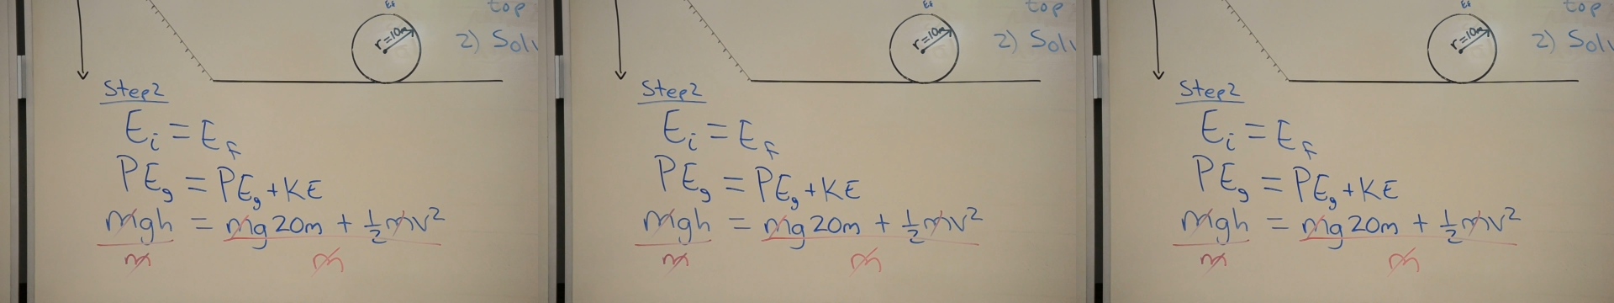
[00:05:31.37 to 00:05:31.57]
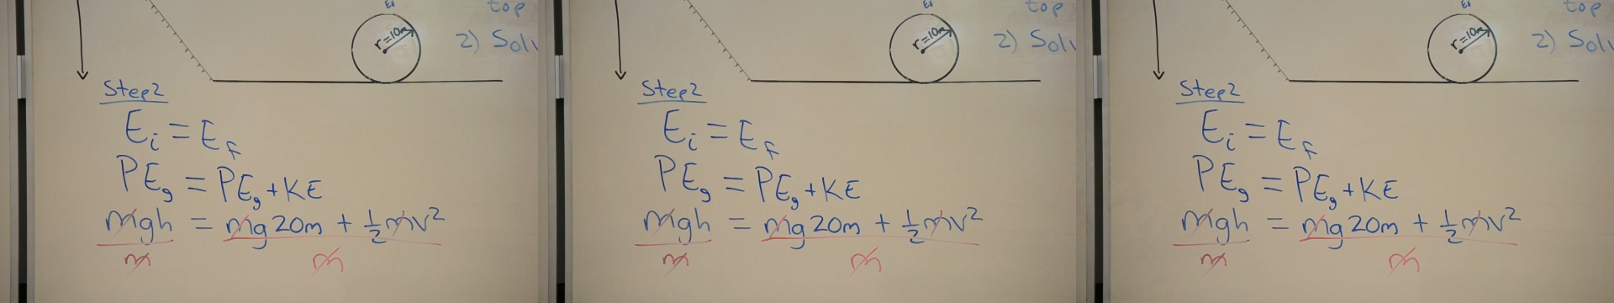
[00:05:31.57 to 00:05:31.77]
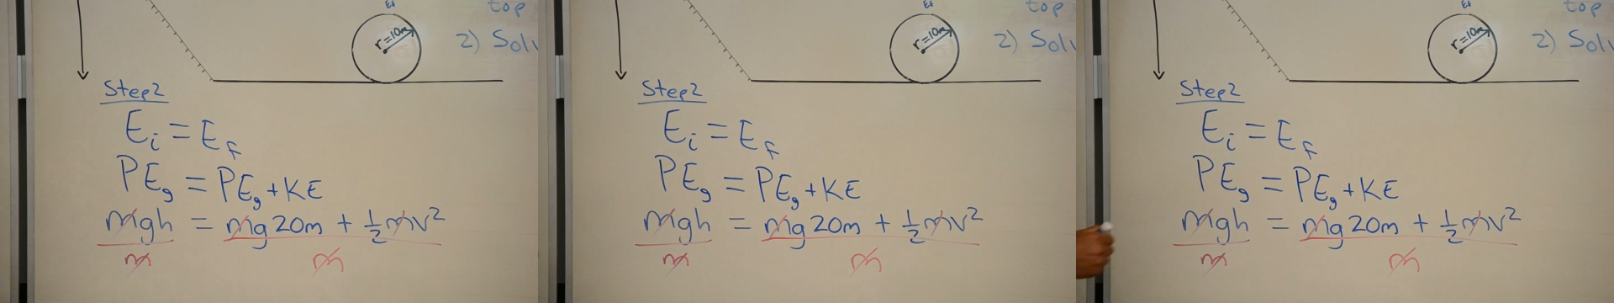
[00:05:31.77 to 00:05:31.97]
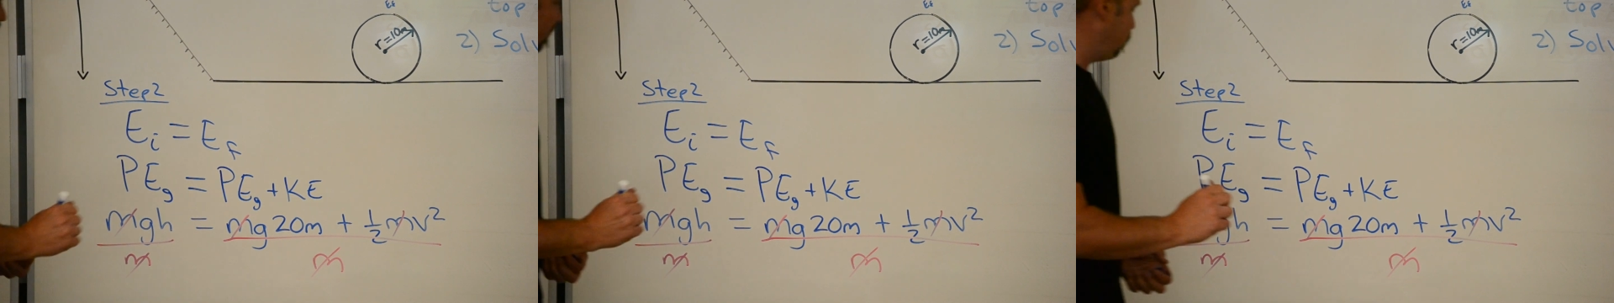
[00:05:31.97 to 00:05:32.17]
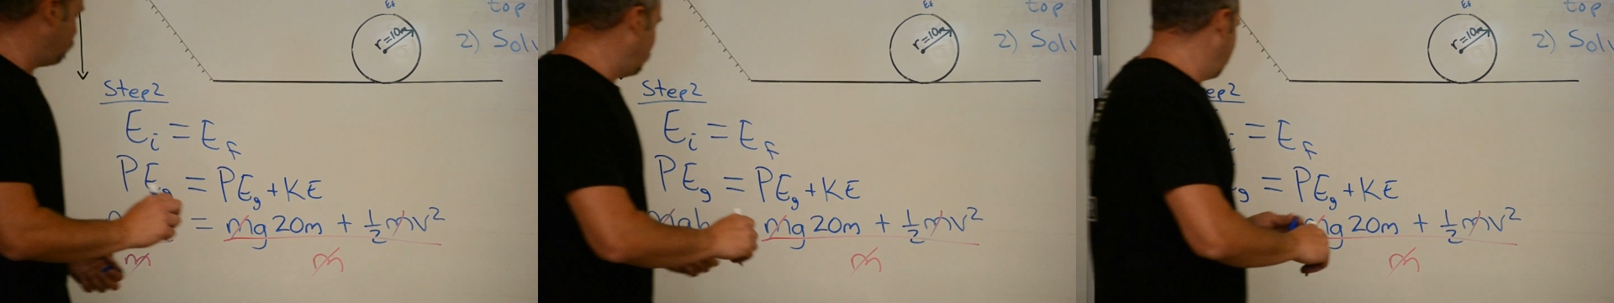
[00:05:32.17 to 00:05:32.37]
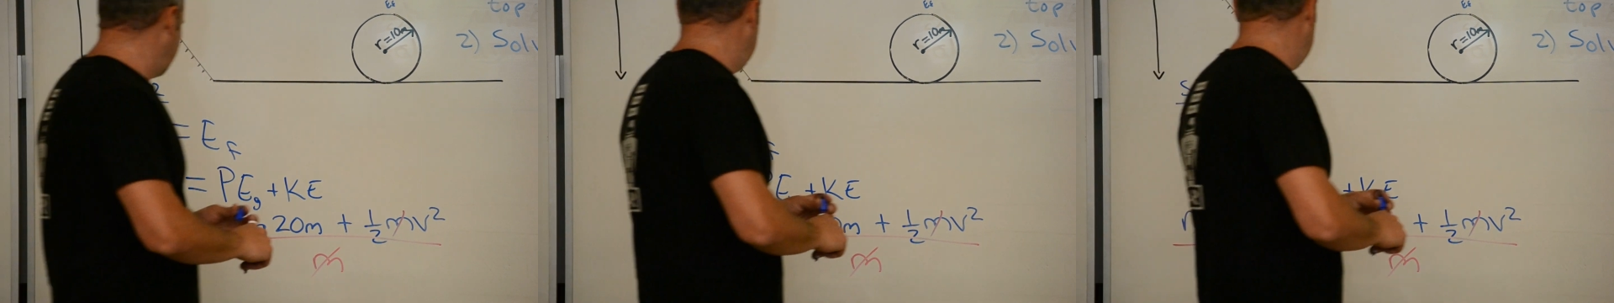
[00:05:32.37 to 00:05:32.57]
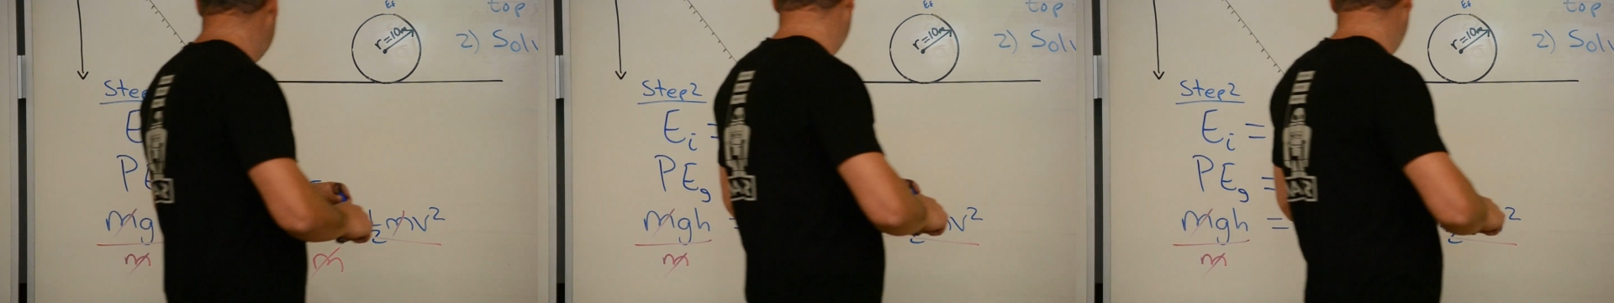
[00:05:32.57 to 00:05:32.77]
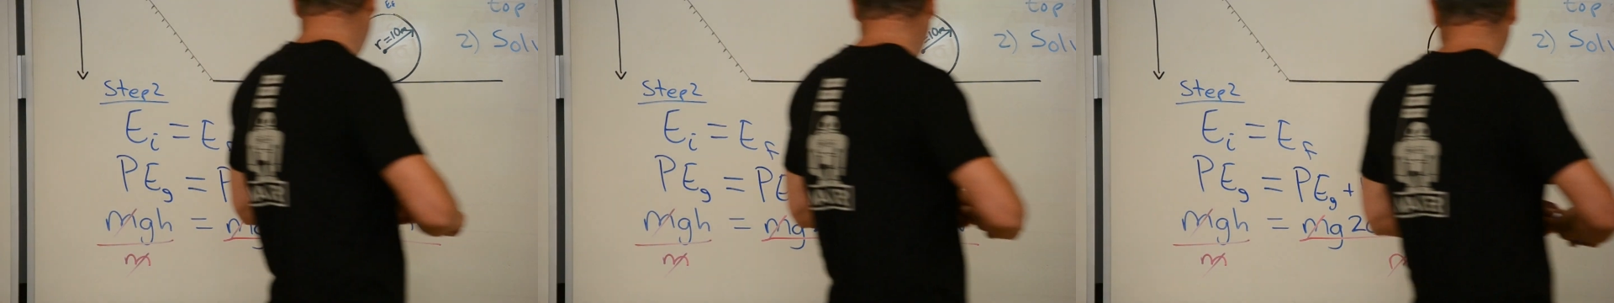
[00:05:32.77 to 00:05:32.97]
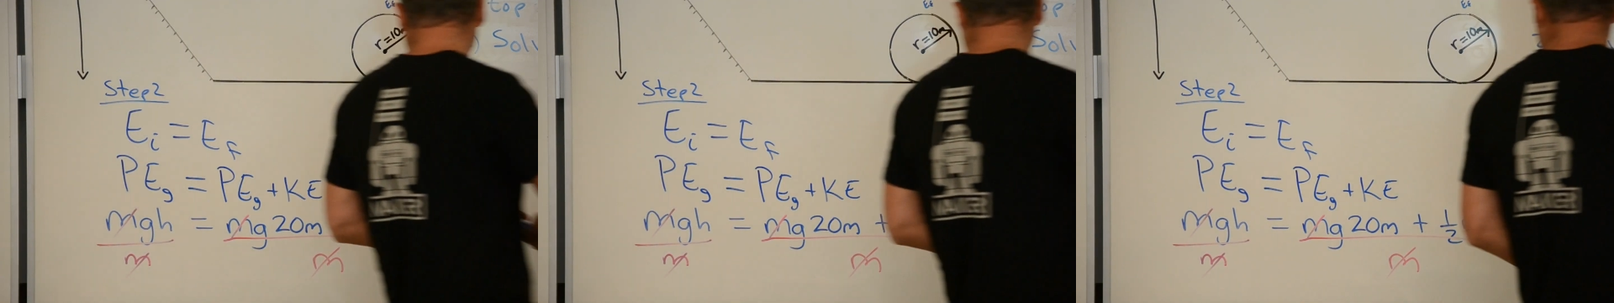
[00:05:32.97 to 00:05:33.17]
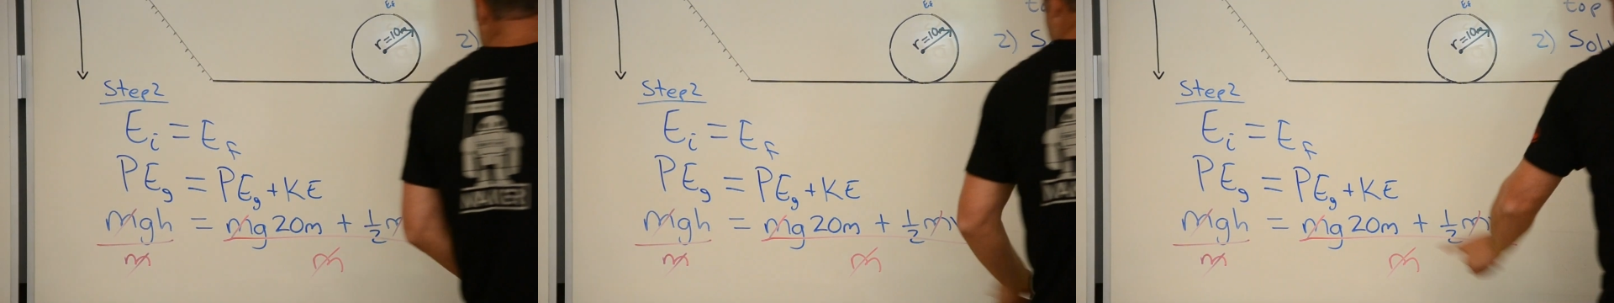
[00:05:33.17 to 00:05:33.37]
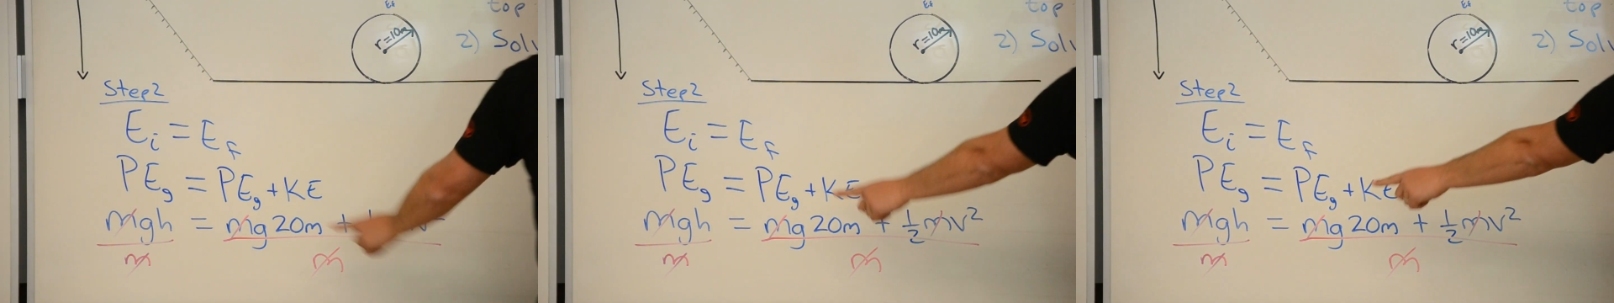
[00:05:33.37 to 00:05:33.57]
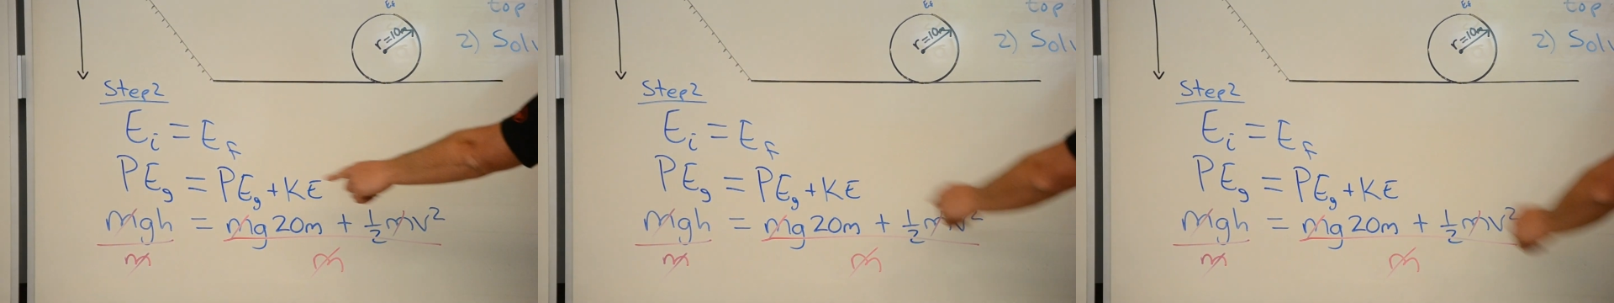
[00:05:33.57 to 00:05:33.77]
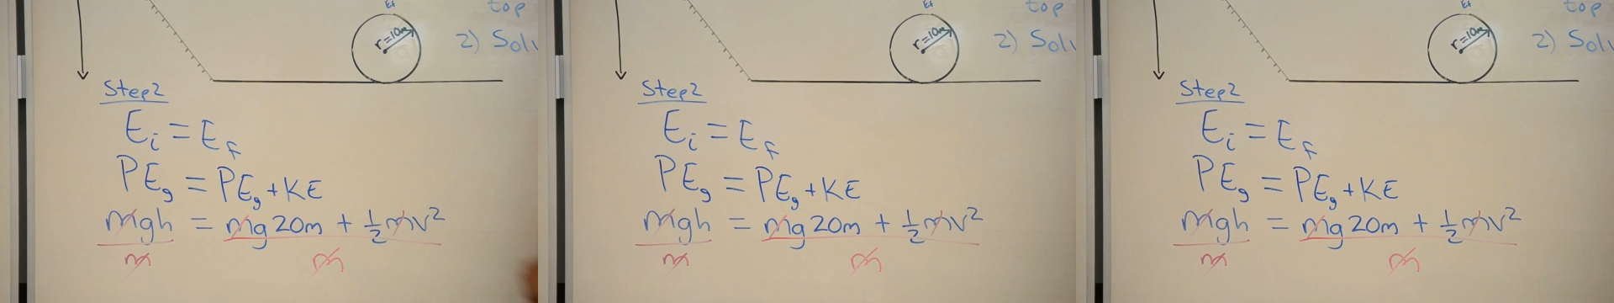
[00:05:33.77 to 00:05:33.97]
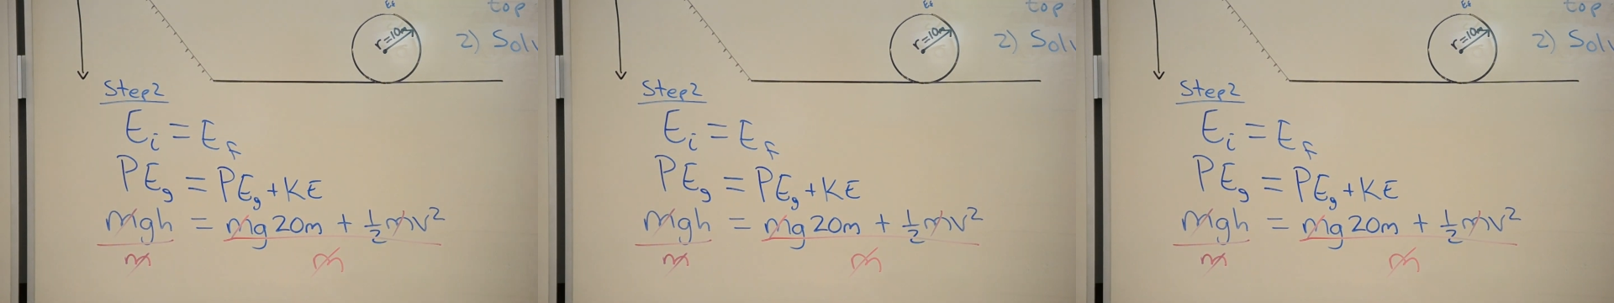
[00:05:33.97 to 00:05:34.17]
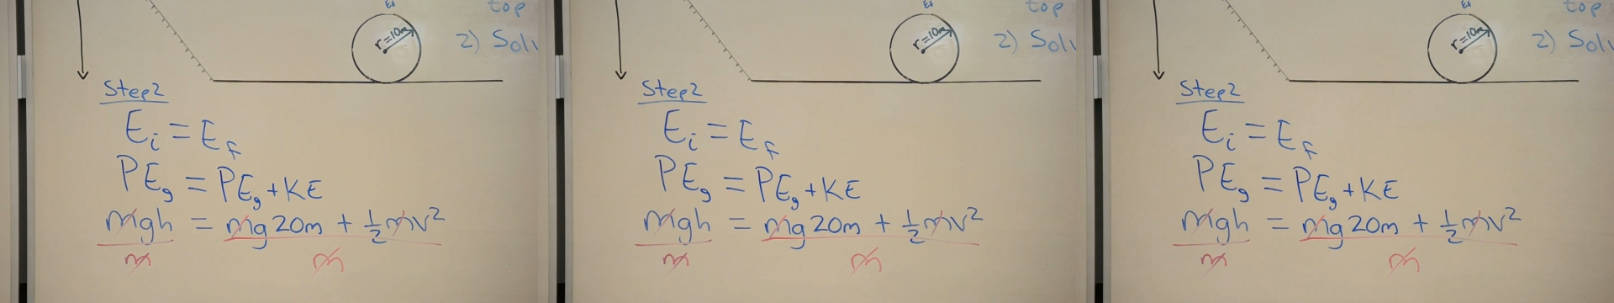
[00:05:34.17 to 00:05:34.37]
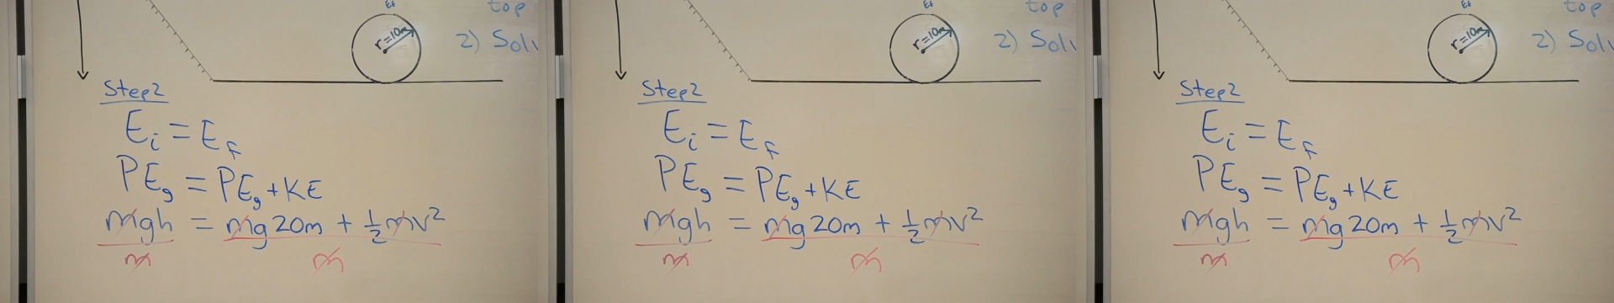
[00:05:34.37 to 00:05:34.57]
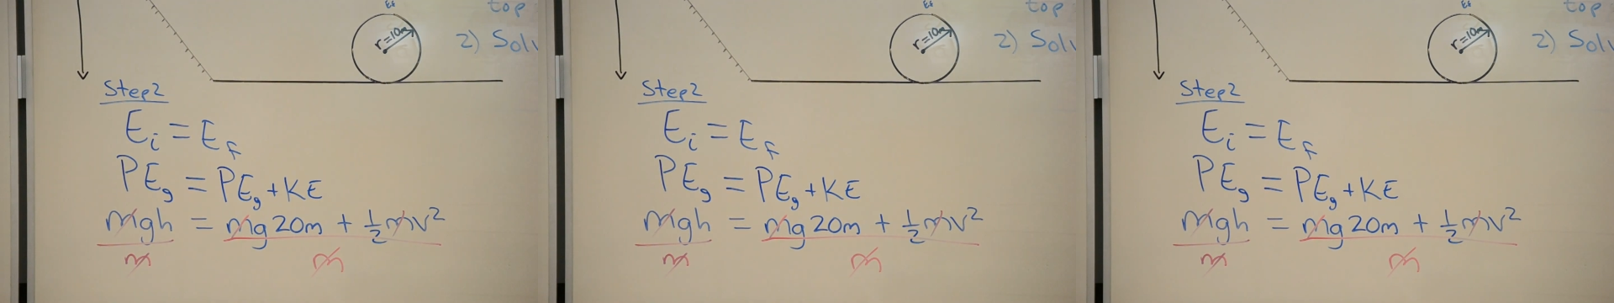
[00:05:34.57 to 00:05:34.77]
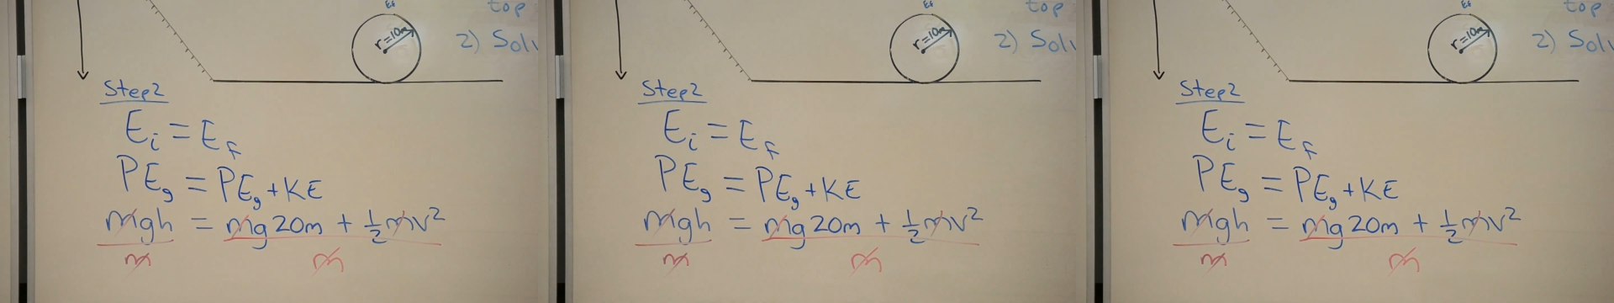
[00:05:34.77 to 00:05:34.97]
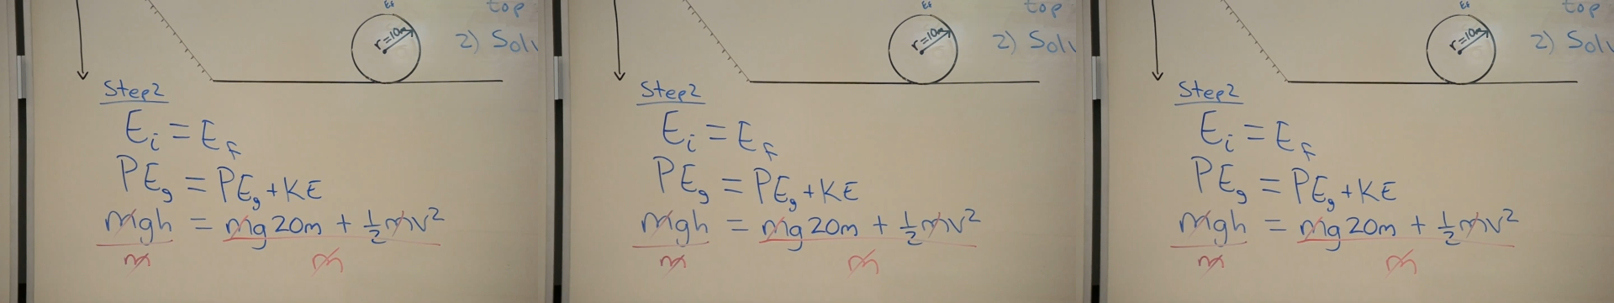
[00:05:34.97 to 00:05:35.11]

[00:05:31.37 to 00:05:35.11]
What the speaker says: Nobody's mouth can be seen.